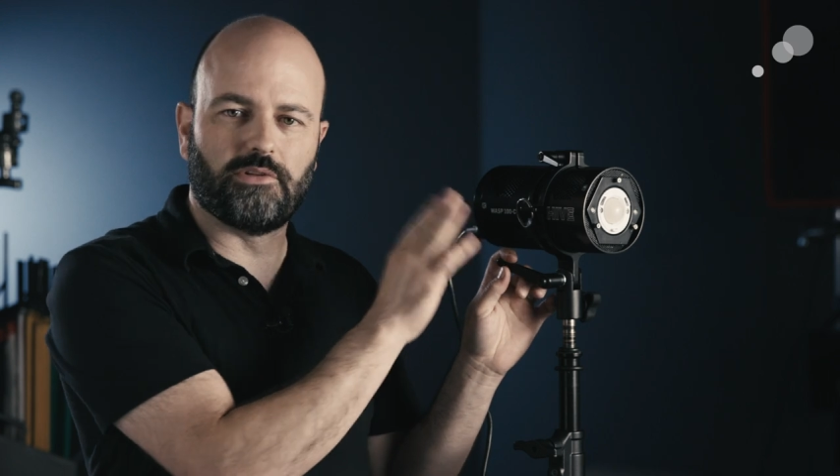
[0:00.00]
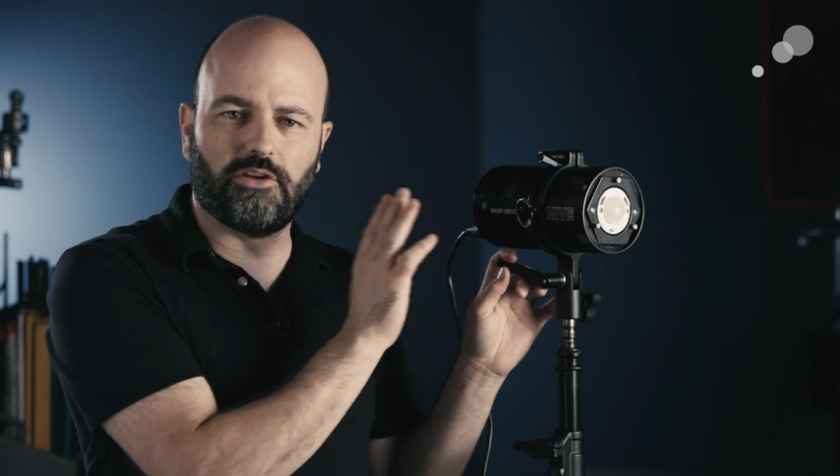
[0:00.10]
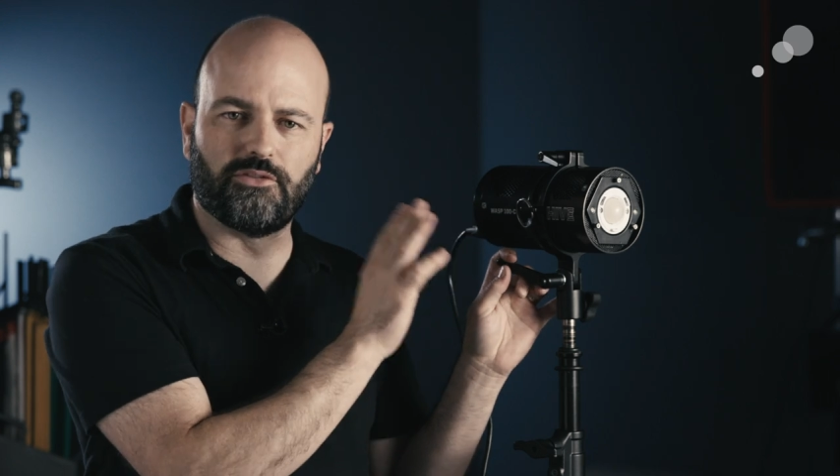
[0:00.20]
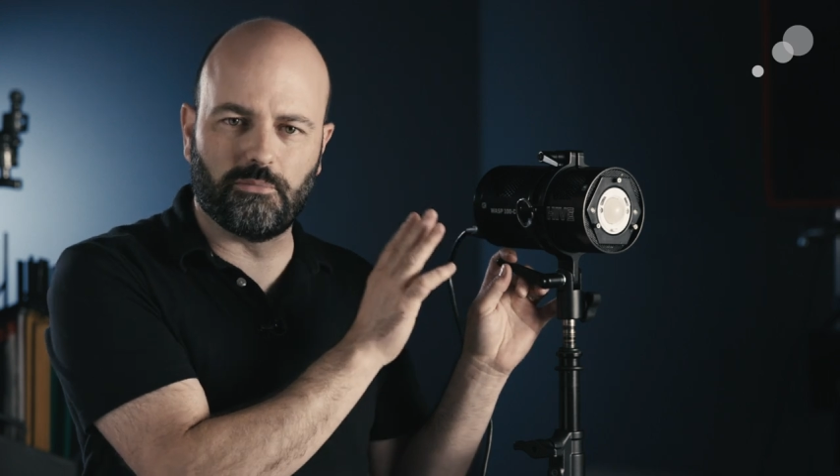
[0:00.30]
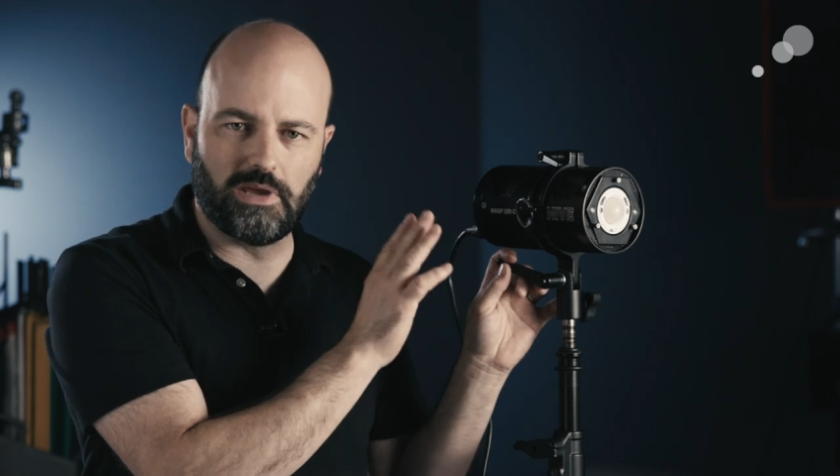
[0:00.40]
it
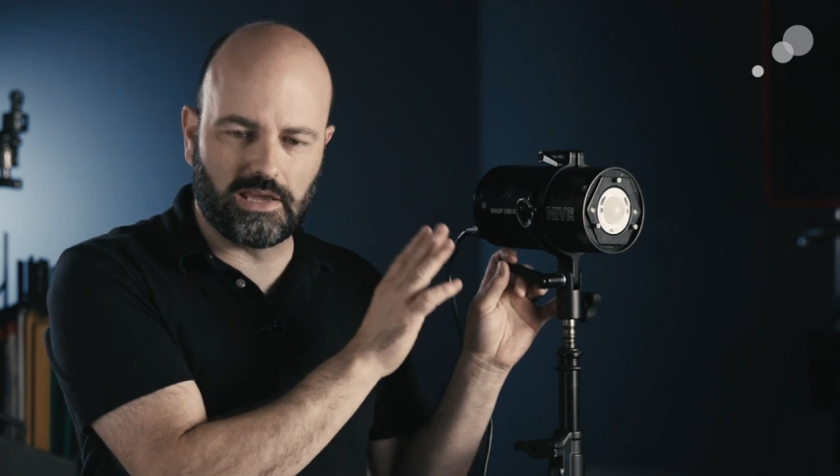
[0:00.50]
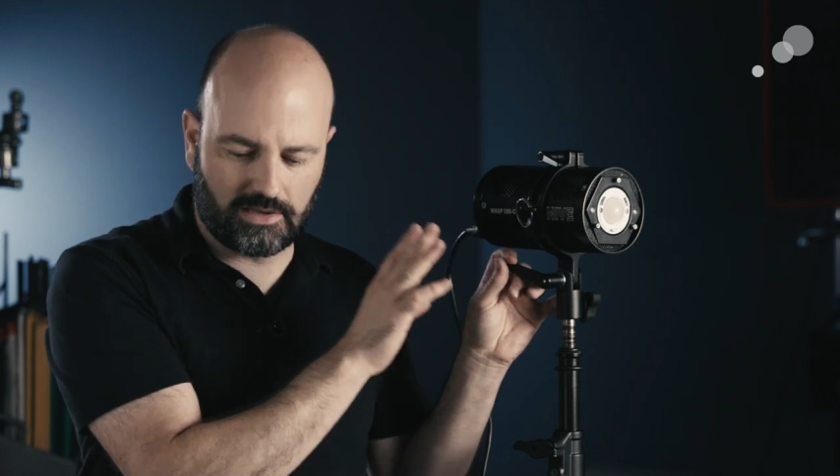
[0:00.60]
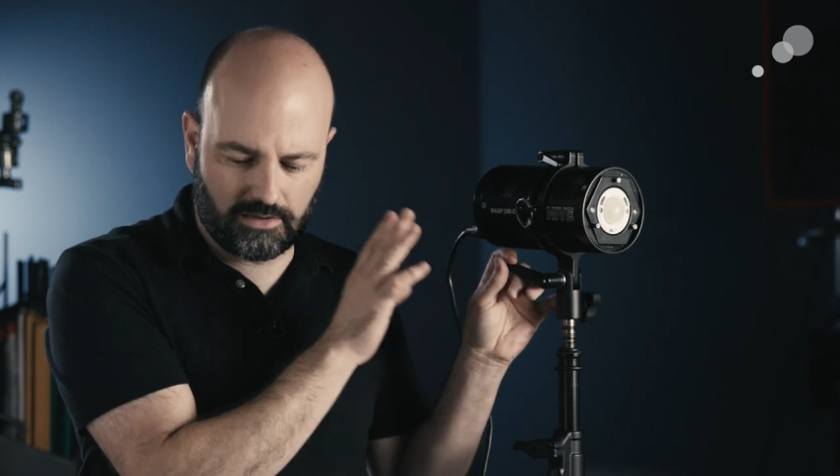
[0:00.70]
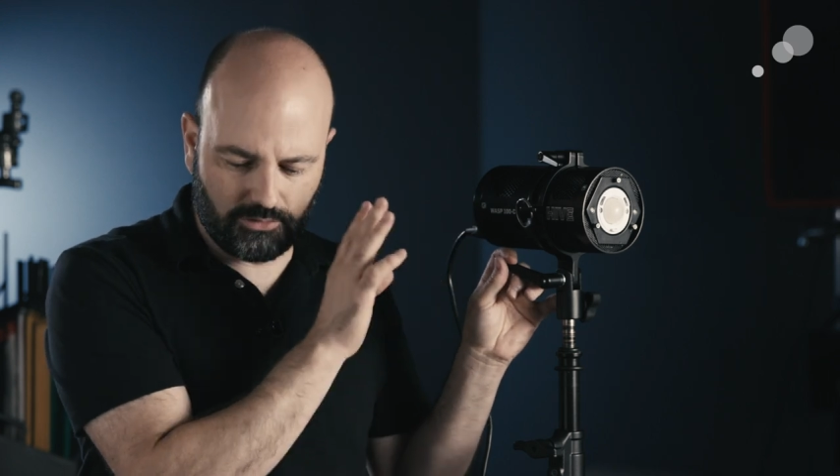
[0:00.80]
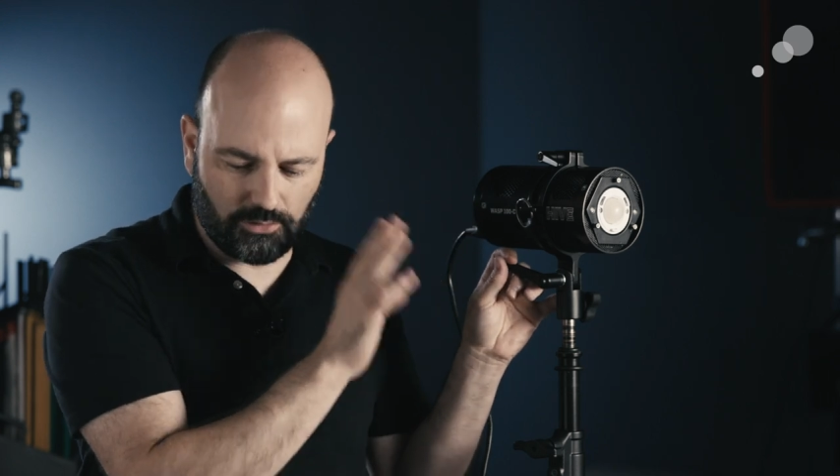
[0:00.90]
doesn't
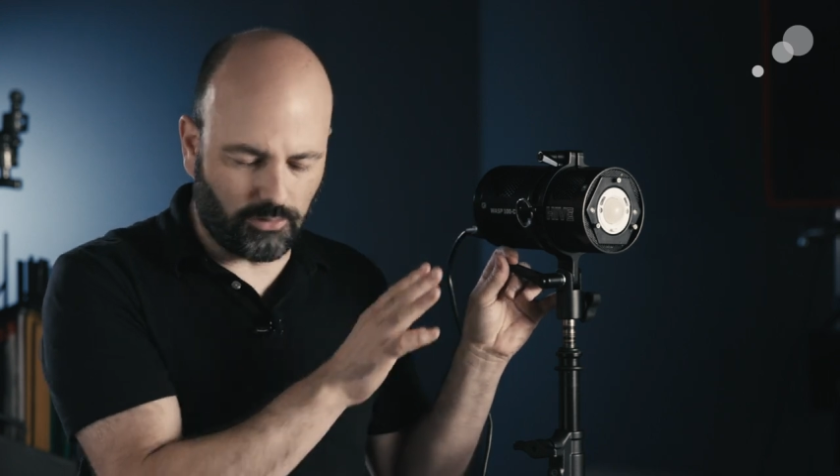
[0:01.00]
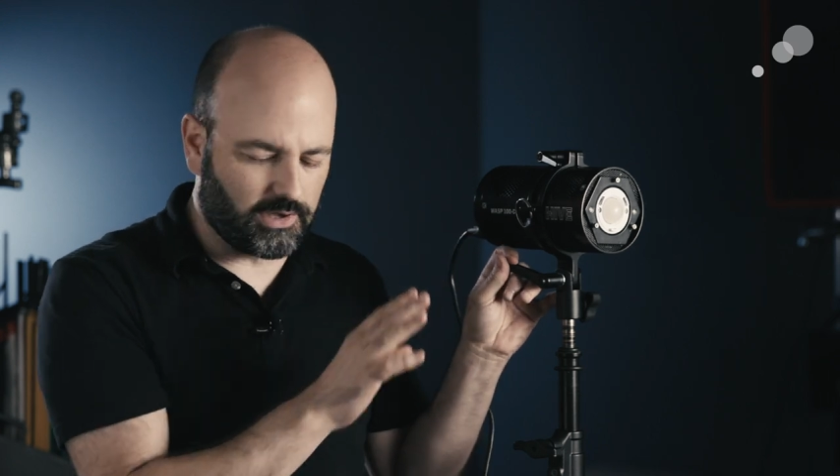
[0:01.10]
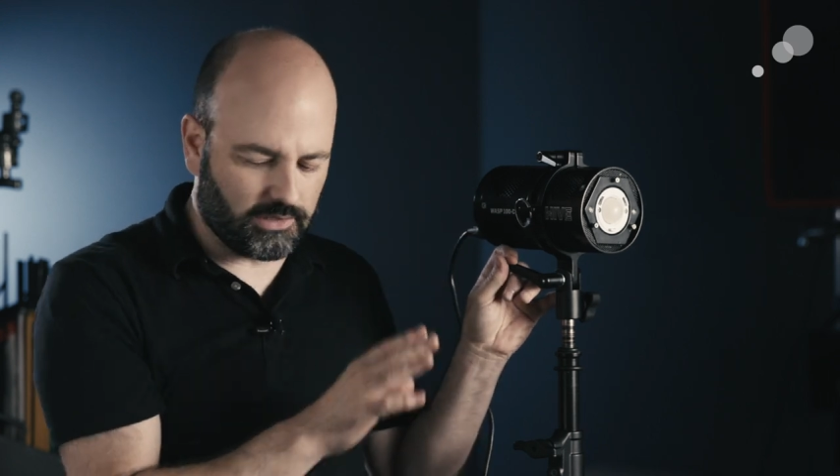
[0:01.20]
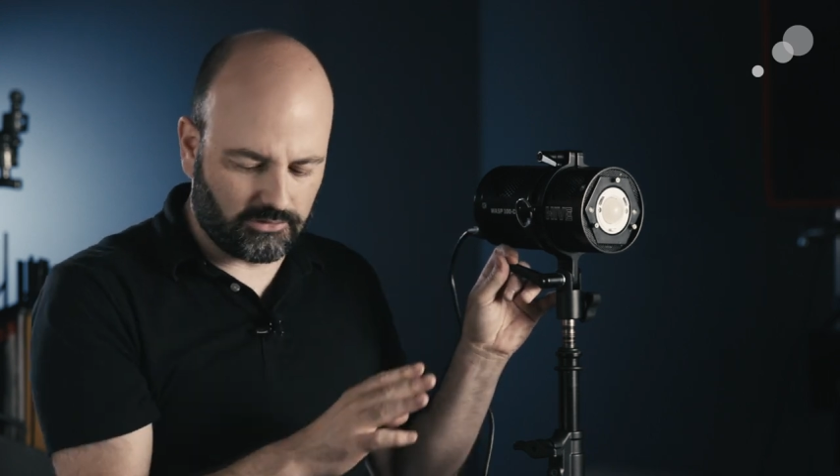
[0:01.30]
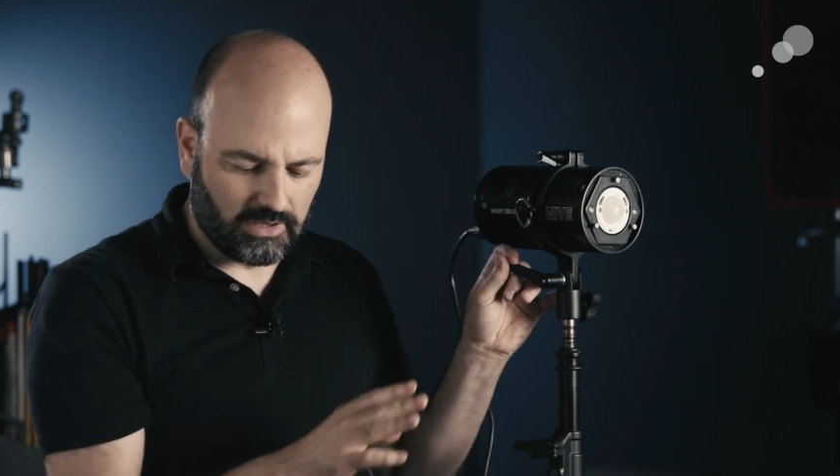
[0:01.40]
make
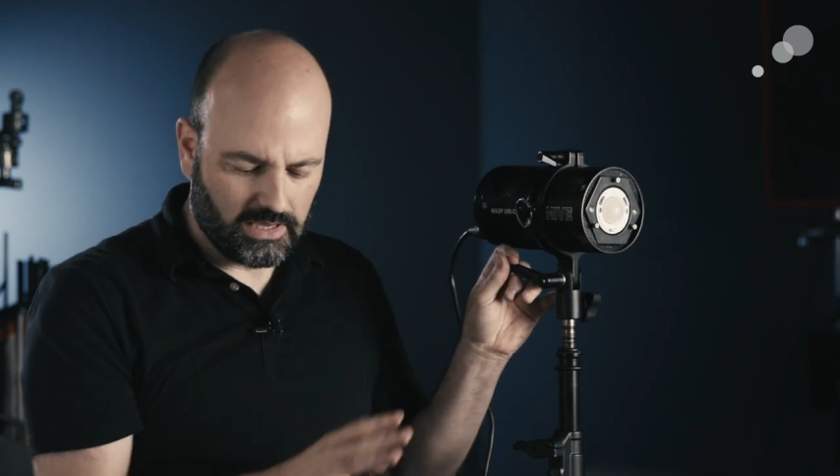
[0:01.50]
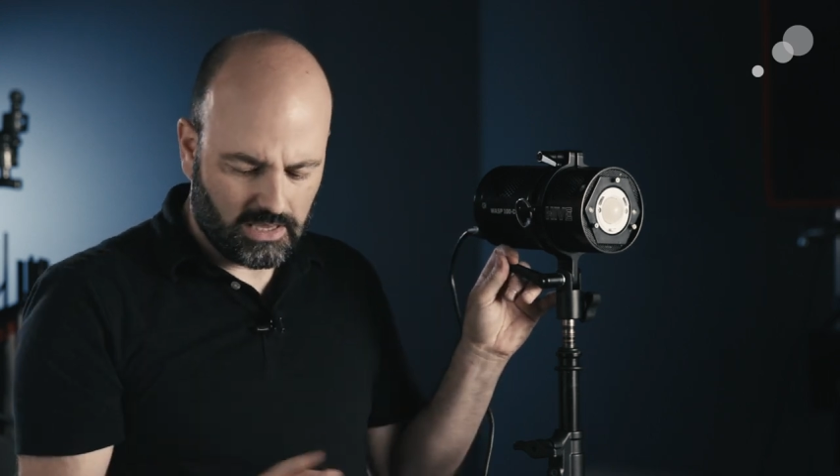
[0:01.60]
noise,